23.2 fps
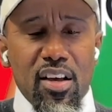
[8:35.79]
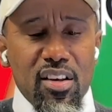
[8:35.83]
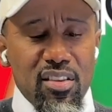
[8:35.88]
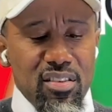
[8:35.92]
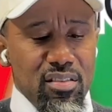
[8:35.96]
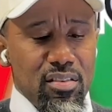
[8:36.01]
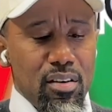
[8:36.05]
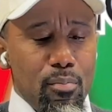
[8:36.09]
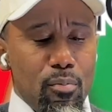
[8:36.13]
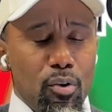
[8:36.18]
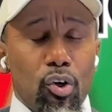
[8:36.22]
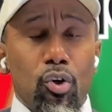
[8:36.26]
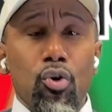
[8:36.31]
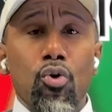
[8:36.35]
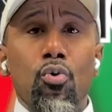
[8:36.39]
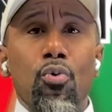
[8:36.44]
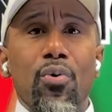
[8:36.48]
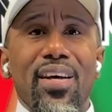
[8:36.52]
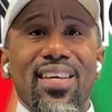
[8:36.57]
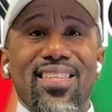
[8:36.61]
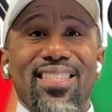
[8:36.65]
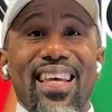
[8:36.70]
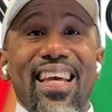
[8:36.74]
someone
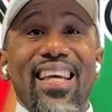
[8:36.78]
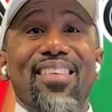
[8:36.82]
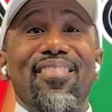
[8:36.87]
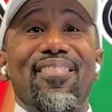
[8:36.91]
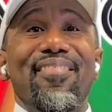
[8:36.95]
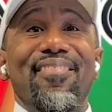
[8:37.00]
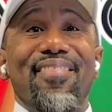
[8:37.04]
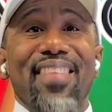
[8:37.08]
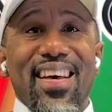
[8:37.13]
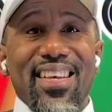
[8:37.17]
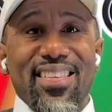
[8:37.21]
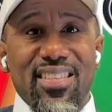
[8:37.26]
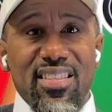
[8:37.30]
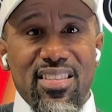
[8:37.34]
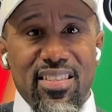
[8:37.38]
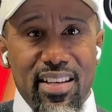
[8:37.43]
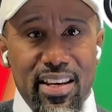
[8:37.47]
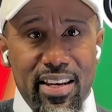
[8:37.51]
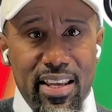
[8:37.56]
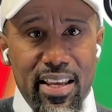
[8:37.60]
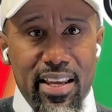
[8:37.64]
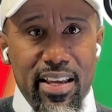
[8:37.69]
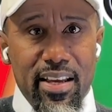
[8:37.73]
who is
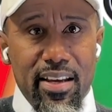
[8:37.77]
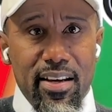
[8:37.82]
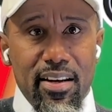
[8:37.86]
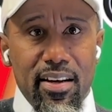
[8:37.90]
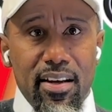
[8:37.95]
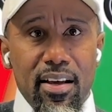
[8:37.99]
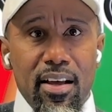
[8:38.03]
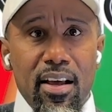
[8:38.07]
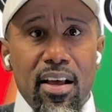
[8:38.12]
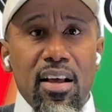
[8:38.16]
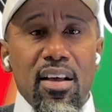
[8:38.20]
invested in,